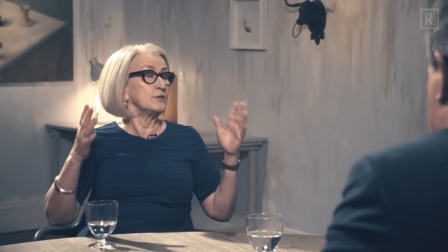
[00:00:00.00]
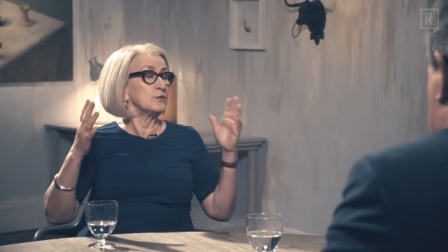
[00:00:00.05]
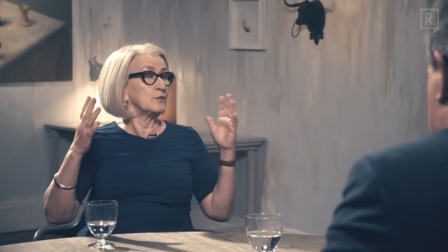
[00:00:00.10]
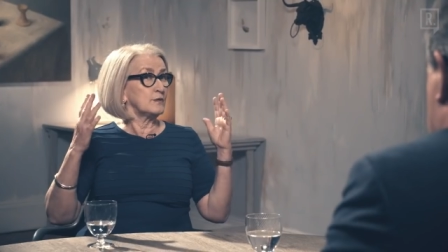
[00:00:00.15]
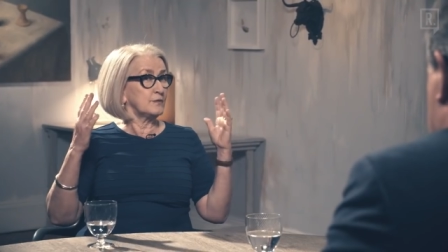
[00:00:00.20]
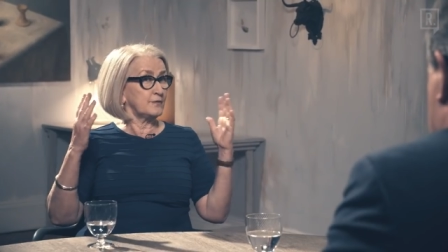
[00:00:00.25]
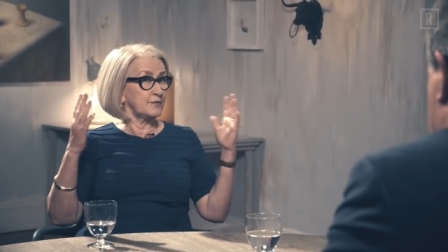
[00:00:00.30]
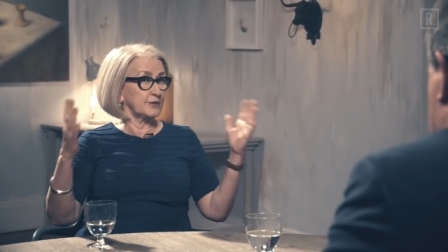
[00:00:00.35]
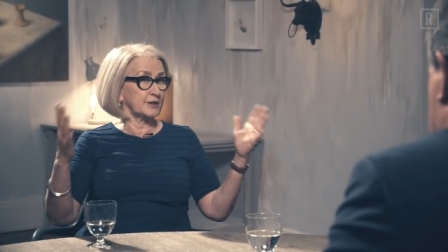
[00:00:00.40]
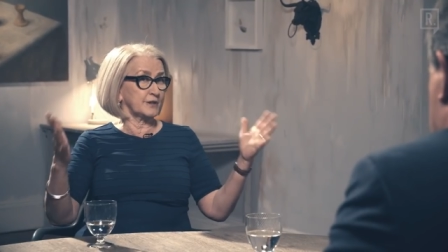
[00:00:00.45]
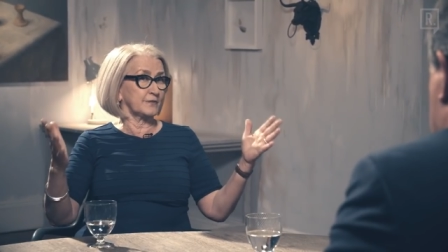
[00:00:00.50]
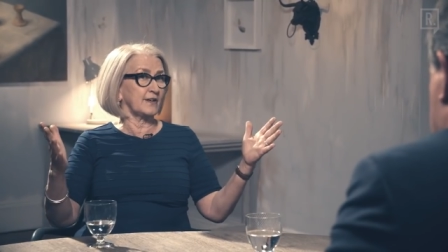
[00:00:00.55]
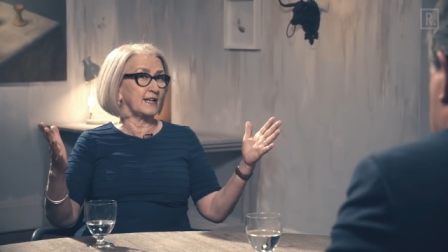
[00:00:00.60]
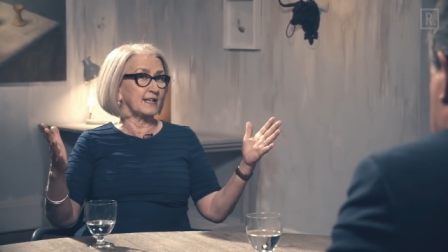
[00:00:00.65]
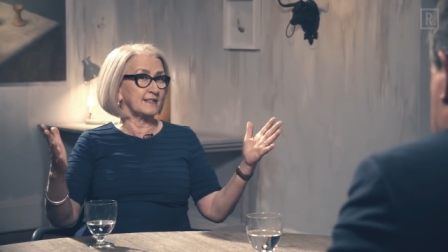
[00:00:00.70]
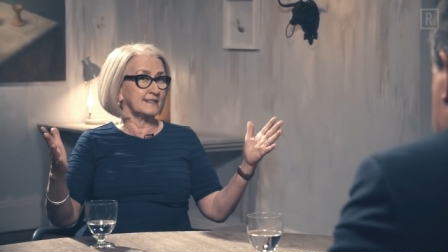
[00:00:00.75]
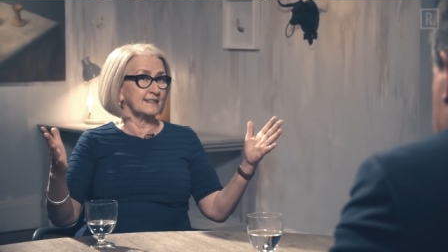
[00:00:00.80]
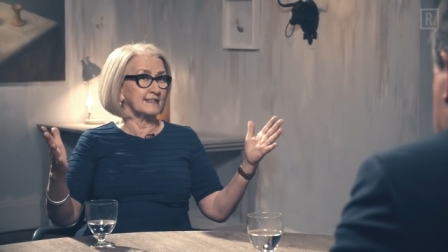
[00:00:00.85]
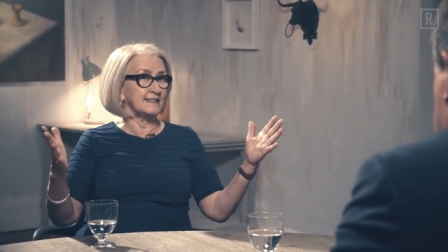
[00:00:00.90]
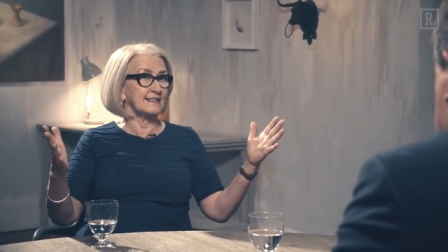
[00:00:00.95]
an awful lot of
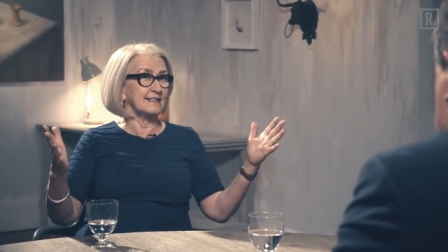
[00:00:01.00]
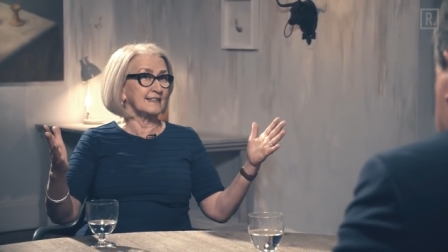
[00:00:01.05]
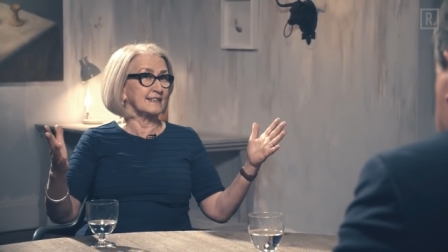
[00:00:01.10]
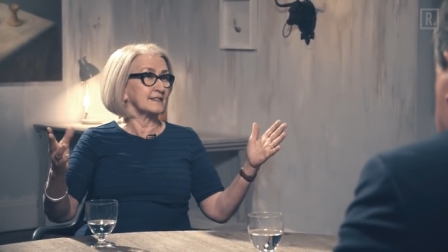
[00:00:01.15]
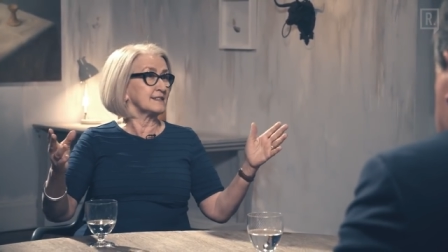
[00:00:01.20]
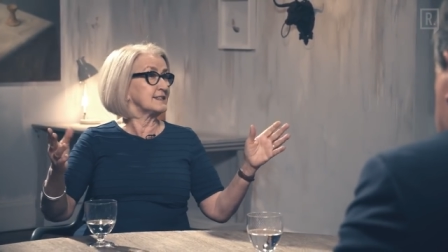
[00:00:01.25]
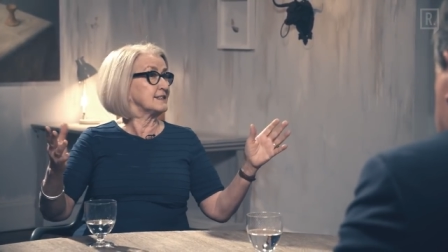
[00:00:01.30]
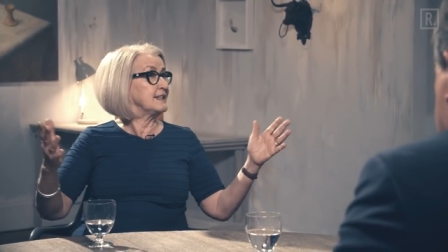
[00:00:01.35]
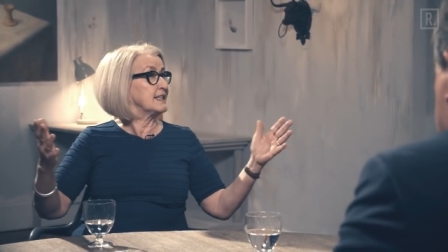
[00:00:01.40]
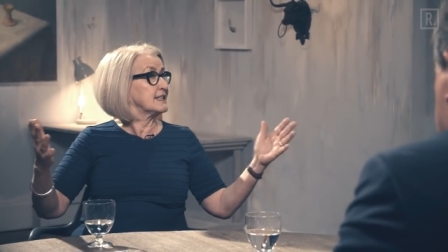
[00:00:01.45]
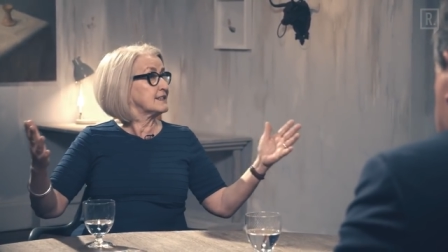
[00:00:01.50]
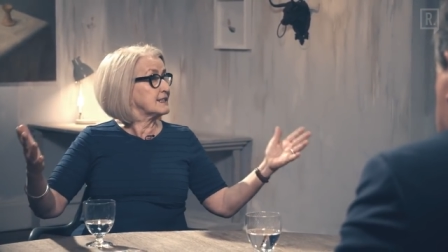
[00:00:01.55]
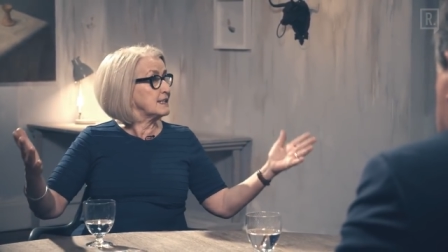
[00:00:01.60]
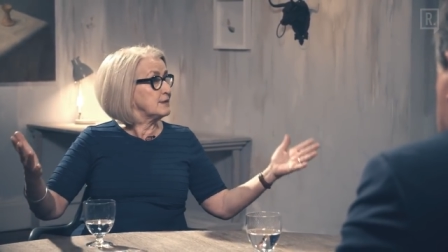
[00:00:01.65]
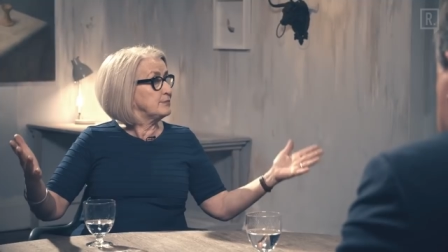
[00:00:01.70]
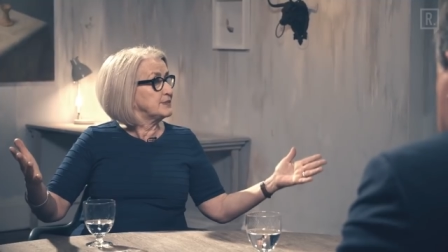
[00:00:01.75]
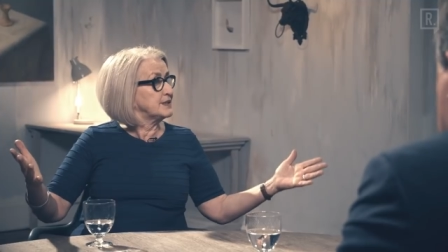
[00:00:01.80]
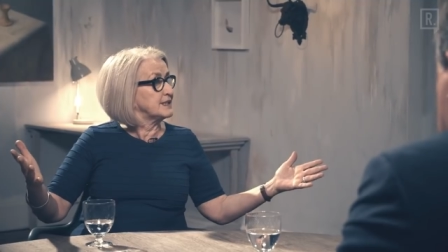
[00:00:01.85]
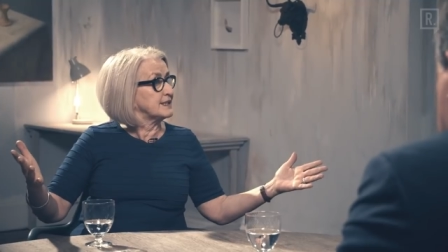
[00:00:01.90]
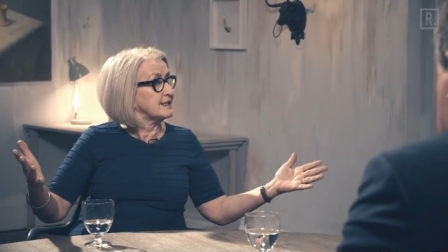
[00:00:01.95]
housing in London that's
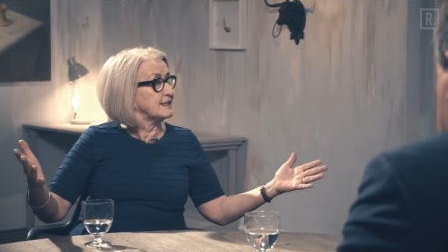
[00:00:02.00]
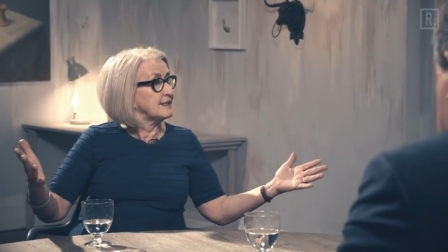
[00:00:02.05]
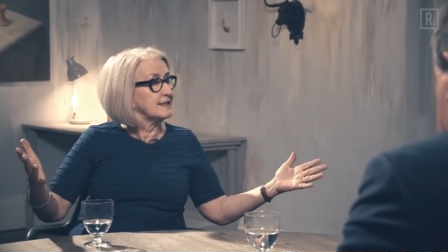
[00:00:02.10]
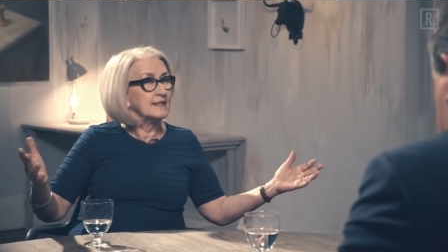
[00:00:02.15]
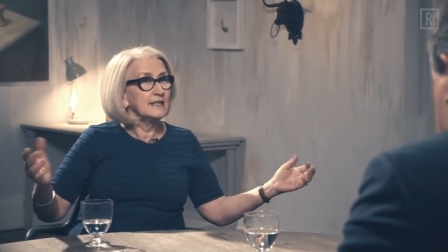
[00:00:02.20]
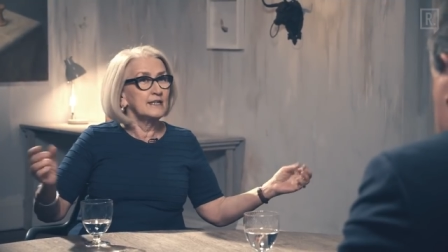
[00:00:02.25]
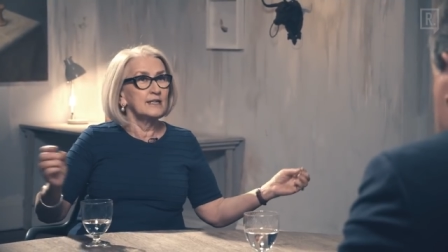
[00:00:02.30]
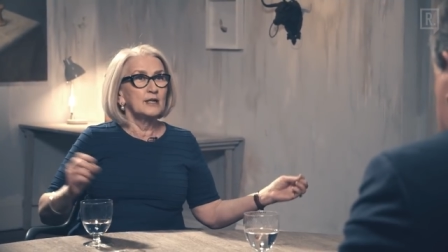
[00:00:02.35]
empty.